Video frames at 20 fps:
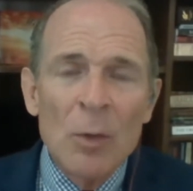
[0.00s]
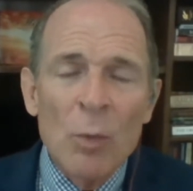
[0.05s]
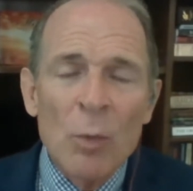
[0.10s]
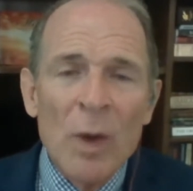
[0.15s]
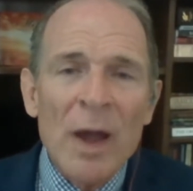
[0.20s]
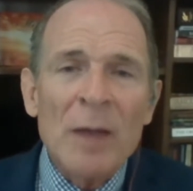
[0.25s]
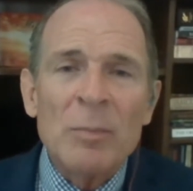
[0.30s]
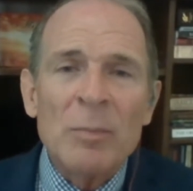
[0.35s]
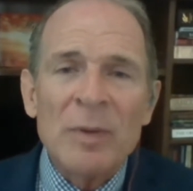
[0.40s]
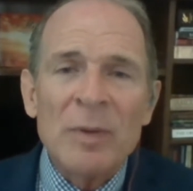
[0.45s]

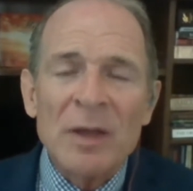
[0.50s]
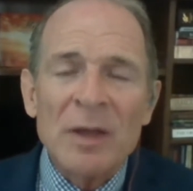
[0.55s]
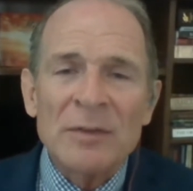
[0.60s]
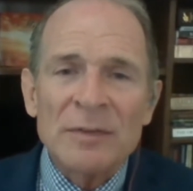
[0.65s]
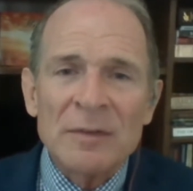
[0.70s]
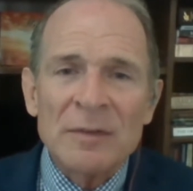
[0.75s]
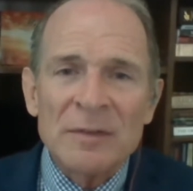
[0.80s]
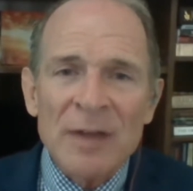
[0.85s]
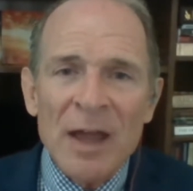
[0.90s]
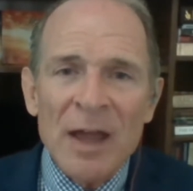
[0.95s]
Why?
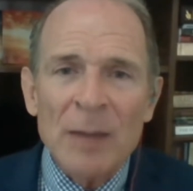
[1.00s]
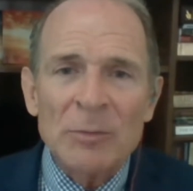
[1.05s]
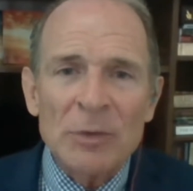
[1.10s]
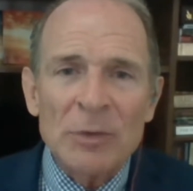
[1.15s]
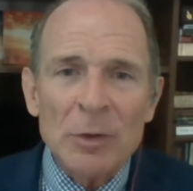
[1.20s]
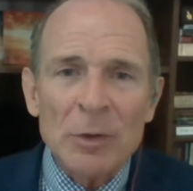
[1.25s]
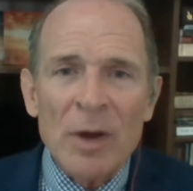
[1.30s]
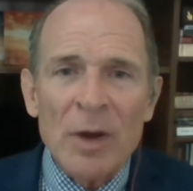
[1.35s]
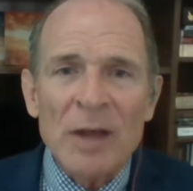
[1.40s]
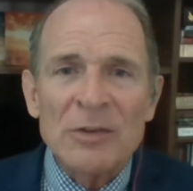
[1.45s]
Because in
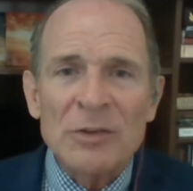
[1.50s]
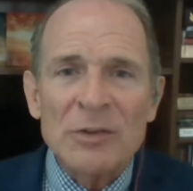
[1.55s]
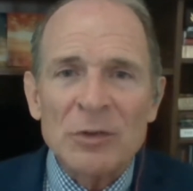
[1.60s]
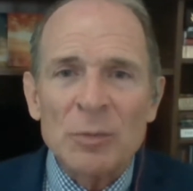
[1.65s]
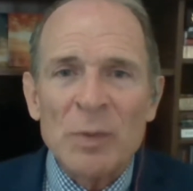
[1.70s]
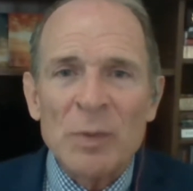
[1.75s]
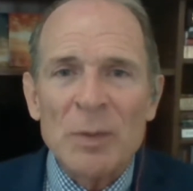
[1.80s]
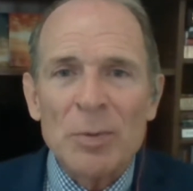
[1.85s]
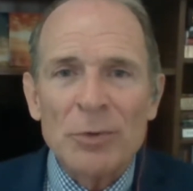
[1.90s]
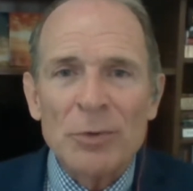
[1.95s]
times of
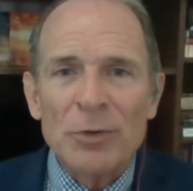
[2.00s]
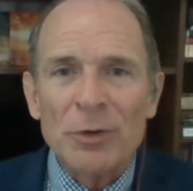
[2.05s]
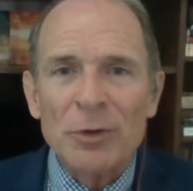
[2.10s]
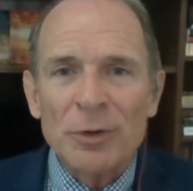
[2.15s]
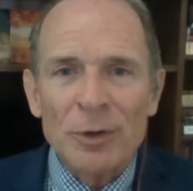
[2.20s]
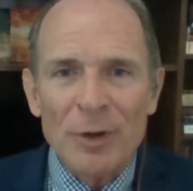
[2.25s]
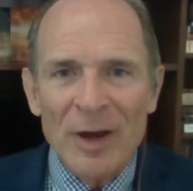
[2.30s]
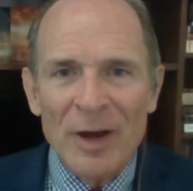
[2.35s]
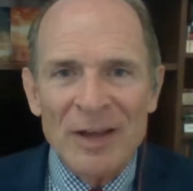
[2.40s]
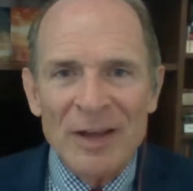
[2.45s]
crisis, people
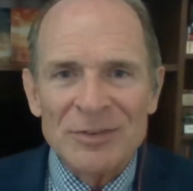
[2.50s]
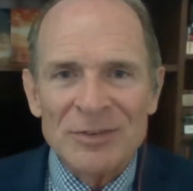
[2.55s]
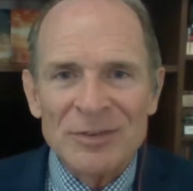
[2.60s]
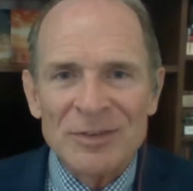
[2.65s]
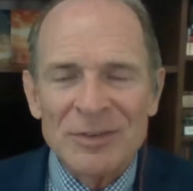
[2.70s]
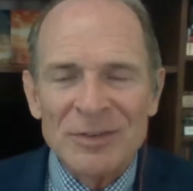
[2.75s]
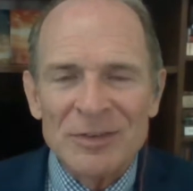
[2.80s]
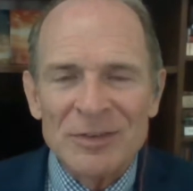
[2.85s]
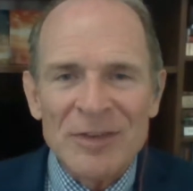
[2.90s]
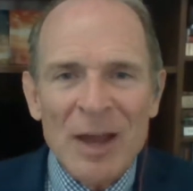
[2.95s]
turn to Christ.
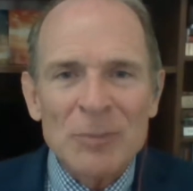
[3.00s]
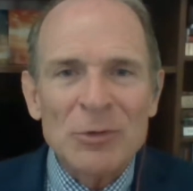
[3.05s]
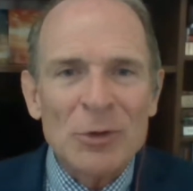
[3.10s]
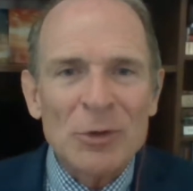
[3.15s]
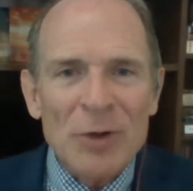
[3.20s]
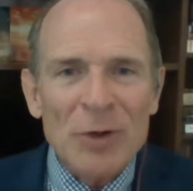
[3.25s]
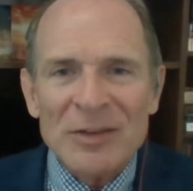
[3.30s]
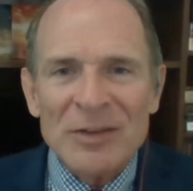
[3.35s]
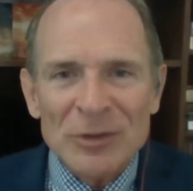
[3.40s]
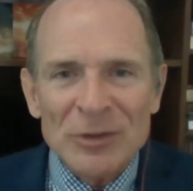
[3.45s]
Times
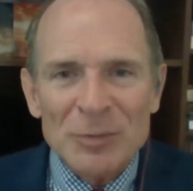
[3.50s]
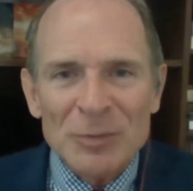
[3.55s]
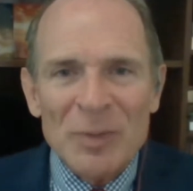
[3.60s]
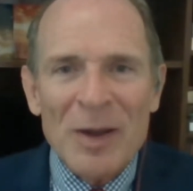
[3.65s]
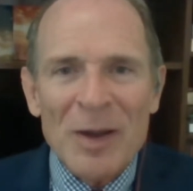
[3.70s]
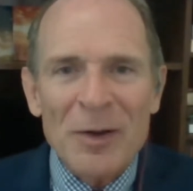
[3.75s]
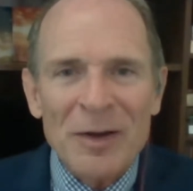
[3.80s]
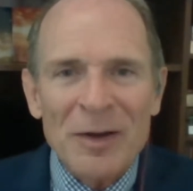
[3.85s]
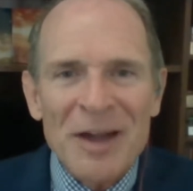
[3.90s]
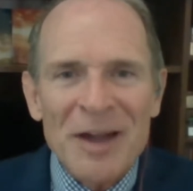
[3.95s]
of crisis,
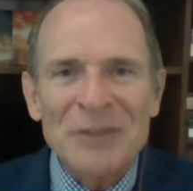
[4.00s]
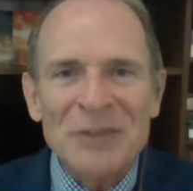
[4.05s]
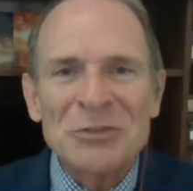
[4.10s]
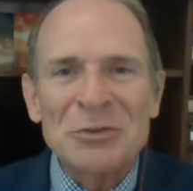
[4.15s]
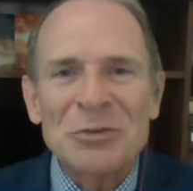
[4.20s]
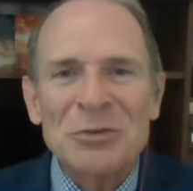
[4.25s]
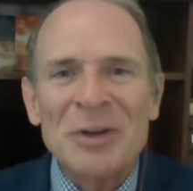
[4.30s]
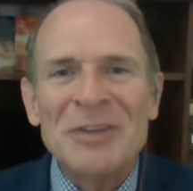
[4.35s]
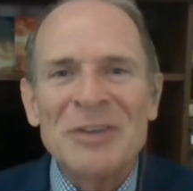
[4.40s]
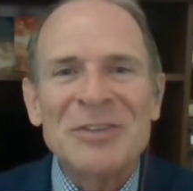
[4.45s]
power
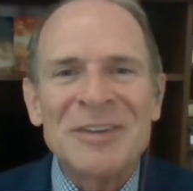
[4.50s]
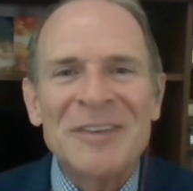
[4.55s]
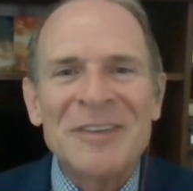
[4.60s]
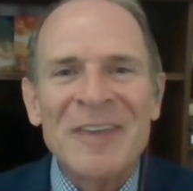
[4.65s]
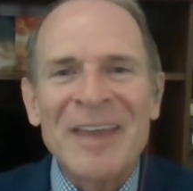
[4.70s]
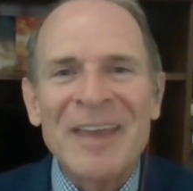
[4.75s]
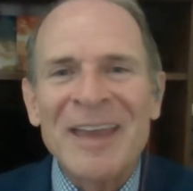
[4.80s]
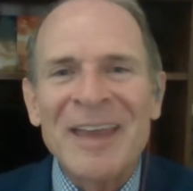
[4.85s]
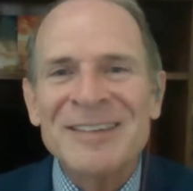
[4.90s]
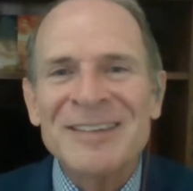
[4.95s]
concentrates into
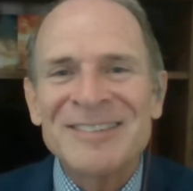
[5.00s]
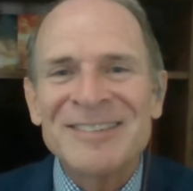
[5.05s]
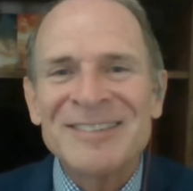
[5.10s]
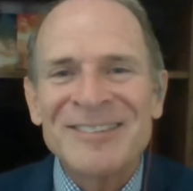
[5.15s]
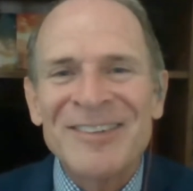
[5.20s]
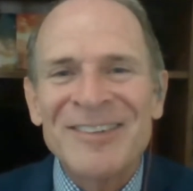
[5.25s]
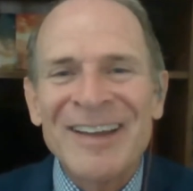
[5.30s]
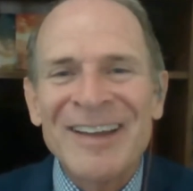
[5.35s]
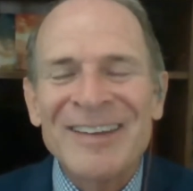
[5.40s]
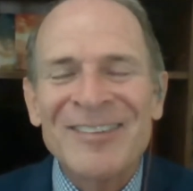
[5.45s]
the hands,
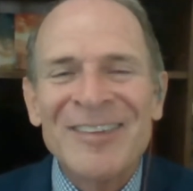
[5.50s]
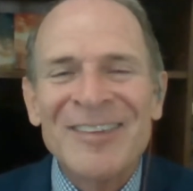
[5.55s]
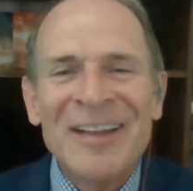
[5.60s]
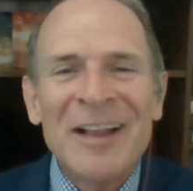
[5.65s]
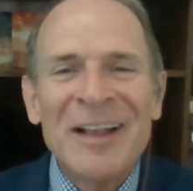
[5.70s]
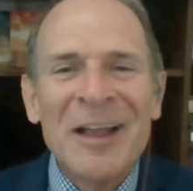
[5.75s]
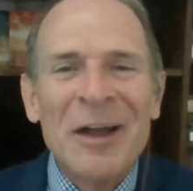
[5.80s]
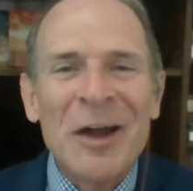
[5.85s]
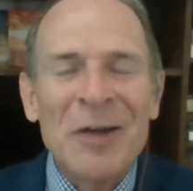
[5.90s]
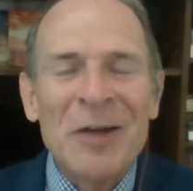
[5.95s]
right,
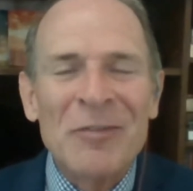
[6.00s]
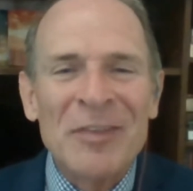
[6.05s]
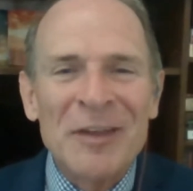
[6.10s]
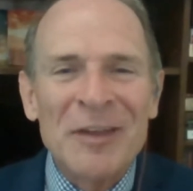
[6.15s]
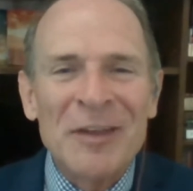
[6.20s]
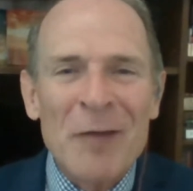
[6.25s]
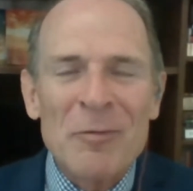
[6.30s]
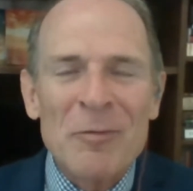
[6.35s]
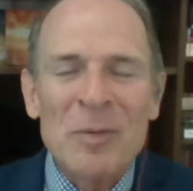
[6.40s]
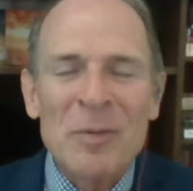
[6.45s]
of the
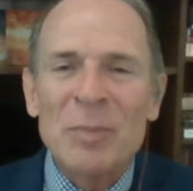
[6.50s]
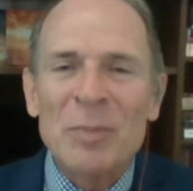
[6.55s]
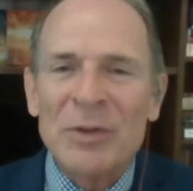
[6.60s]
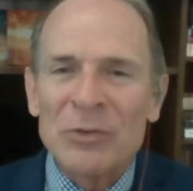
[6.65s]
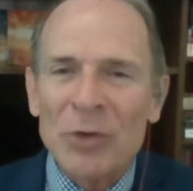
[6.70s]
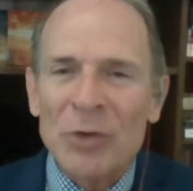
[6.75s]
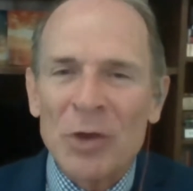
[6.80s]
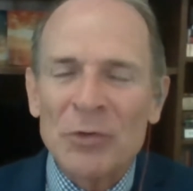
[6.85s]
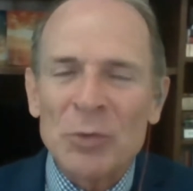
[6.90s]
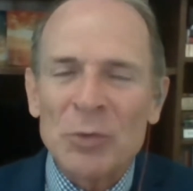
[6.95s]
government, but
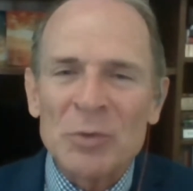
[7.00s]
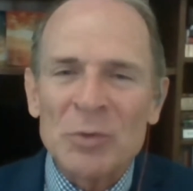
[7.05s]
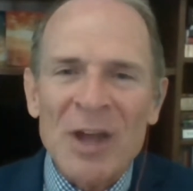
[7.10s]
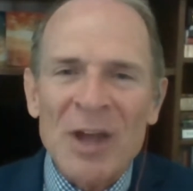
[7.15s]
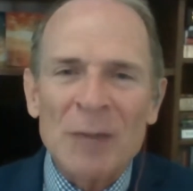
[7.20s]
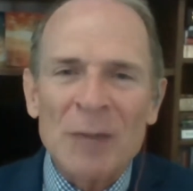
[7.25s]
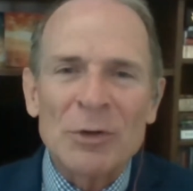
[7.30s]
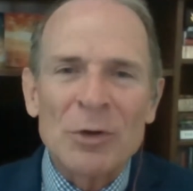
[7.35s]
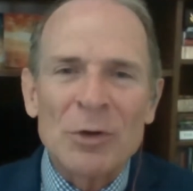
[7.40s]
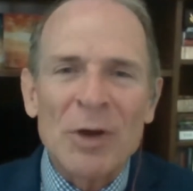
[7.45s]
it's also in
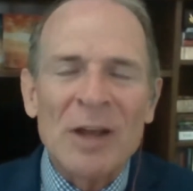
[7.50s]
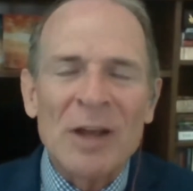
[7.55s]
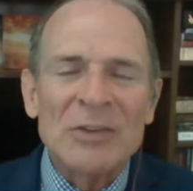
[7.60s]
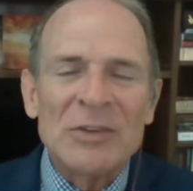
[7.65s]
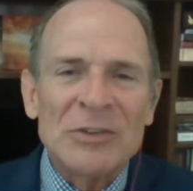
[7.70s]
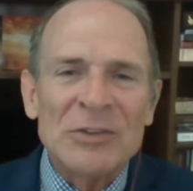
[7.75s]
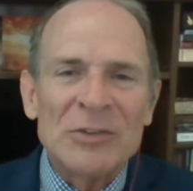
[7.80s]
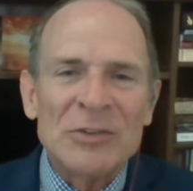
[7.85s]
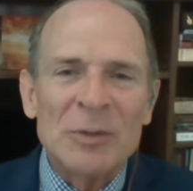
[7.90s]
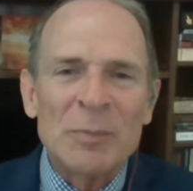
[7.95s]
times of
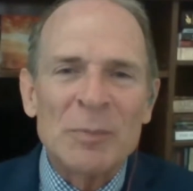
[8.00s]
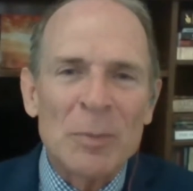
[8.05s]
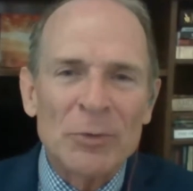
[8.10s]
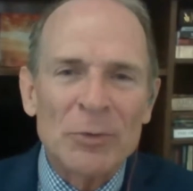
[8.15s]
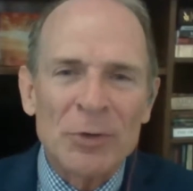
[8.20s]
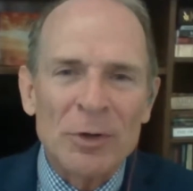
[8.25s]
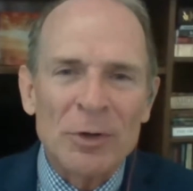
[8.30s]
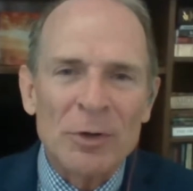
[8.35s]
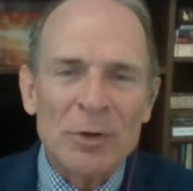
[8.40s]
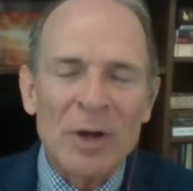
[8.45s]
crisis that
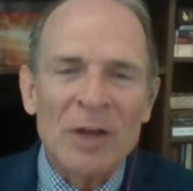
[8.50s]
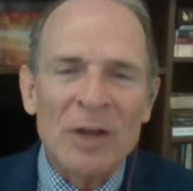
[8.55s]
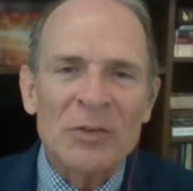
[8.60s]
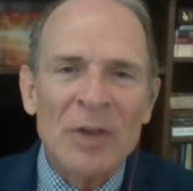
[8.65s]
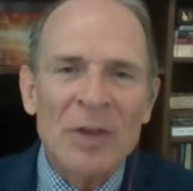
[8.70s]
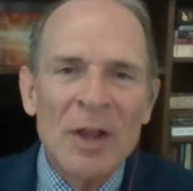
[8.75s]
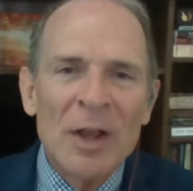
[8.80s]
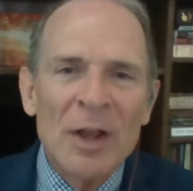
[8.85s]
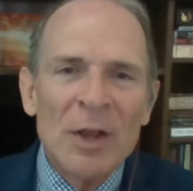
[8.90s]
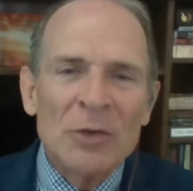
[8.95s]
people turn to
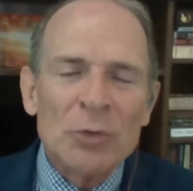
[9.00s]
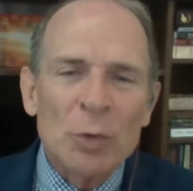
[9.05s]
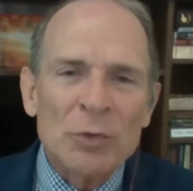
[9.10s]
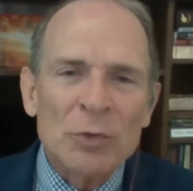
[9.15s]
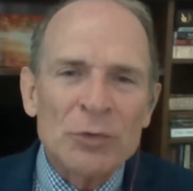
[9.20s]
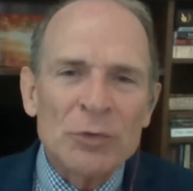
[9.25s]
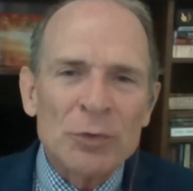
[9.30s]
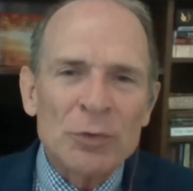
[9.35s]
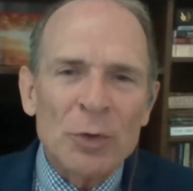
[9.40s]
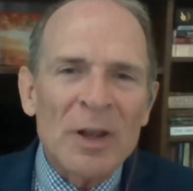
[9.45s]
Christ. So
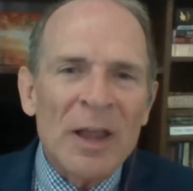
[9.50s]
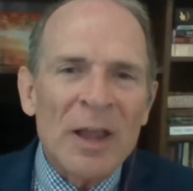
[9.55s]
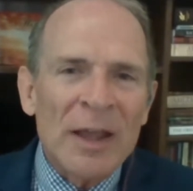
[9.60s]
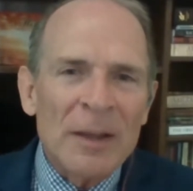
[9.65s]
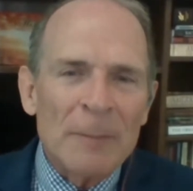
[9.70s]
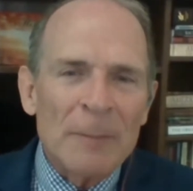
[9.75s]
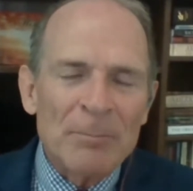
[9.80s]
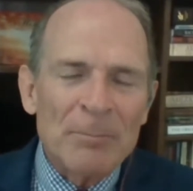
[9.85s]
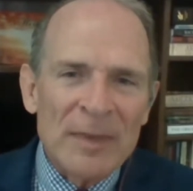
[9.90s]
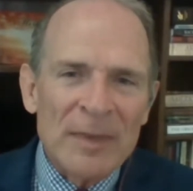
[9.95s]
it's sort of
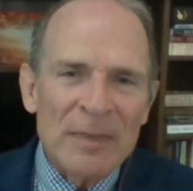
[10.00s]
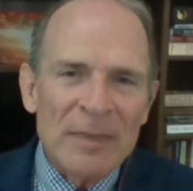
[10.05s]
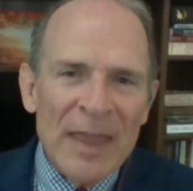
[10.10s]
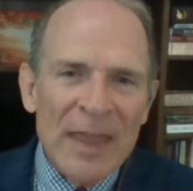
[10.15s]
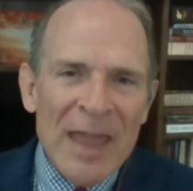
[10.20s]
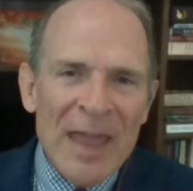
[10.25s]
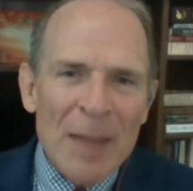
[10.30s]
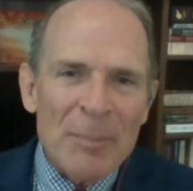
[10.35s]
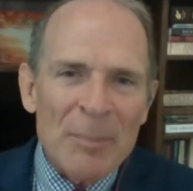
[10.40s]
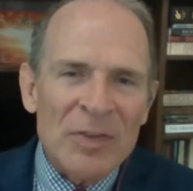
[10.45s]
like
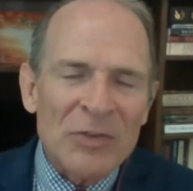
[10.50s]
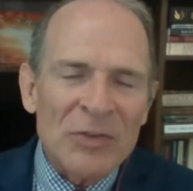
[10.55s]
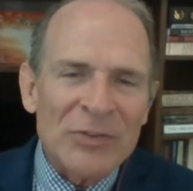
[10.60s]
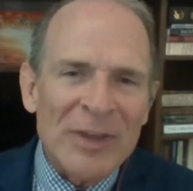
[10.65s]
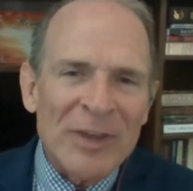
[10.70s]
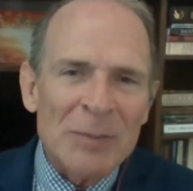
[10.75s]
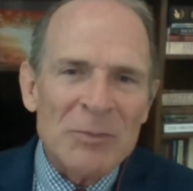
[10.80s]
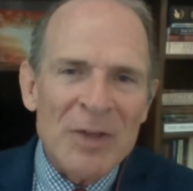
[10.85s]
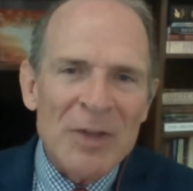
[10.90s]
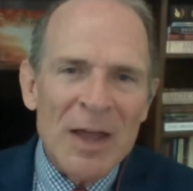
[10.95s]
they happen at the
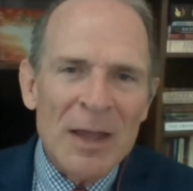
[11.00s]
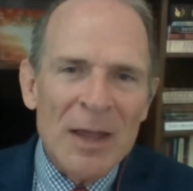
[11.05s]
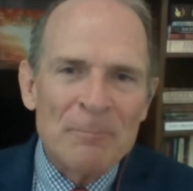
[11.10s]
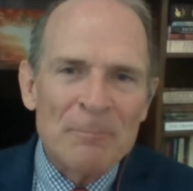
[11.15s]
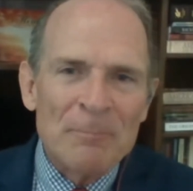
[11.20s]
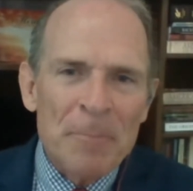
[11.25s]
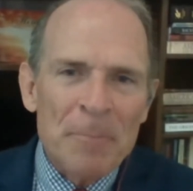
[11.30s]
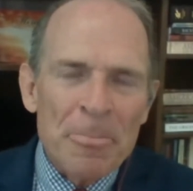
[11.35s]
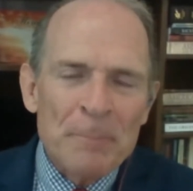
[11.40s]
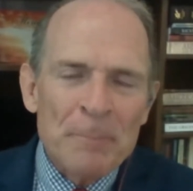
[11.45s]
same time.